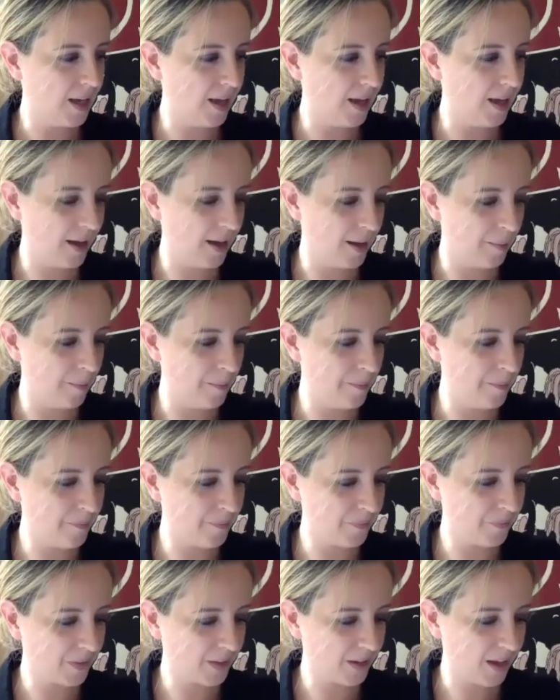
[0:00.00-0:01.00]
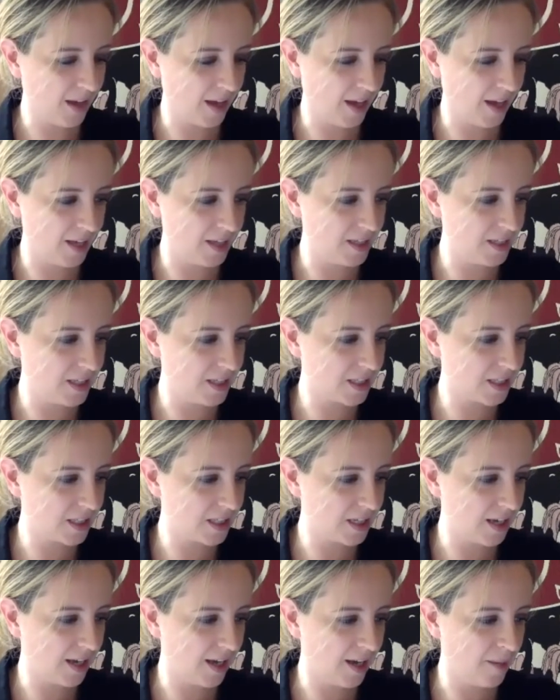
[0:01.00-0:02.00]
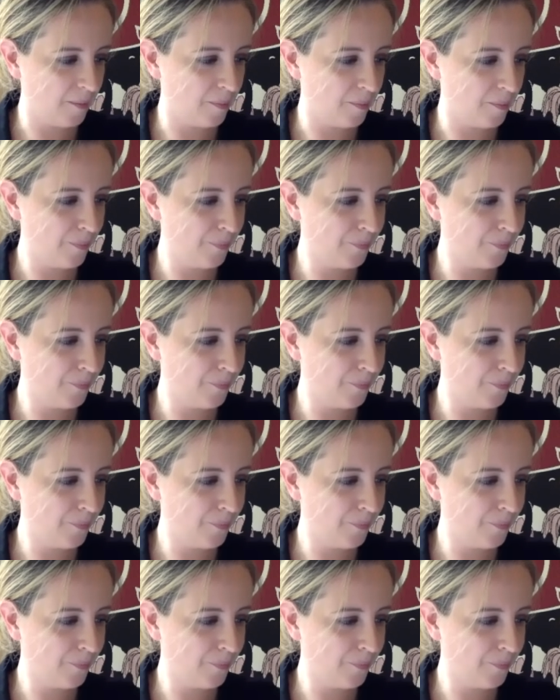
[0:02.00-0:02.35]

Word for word: um, and um,